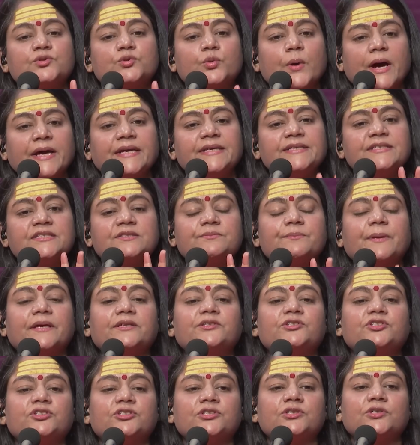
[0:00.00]
twice
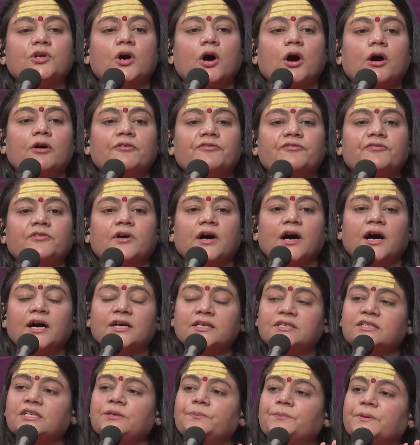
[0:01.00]
mention of
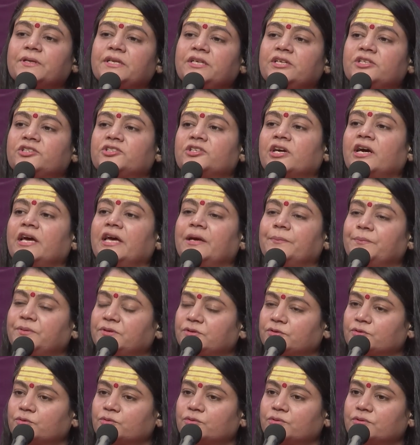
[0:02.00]
Agni Pariksha
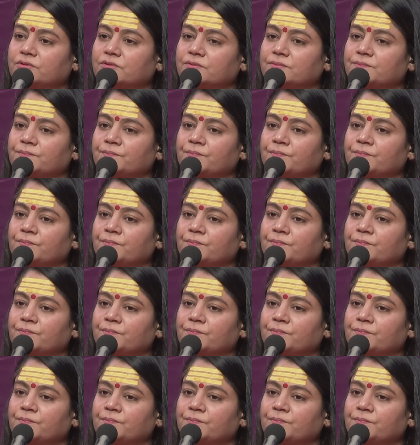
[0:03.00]
episode.